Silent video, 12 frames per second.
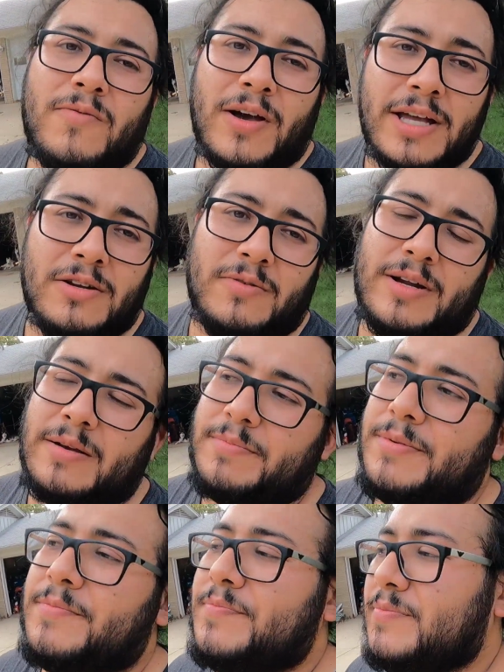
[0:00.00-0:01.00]
vinyl
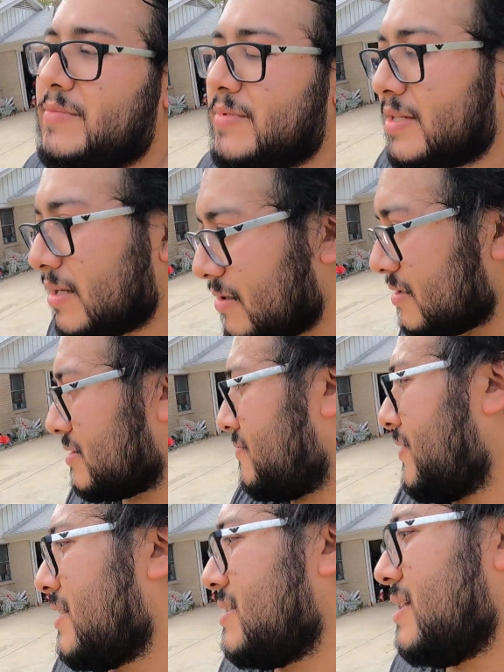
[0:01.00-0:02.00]
wrap. It looks
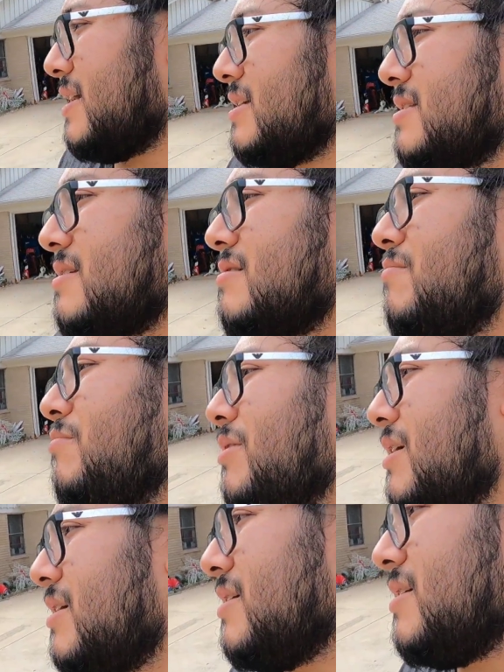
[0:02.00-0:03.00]
fantastic,
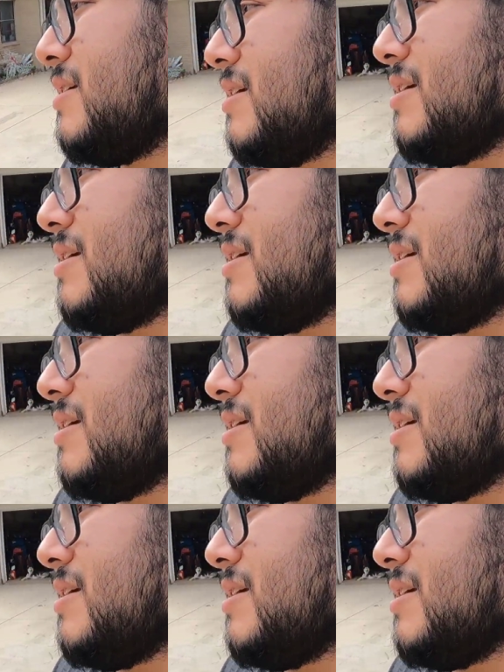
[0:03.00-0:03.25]
but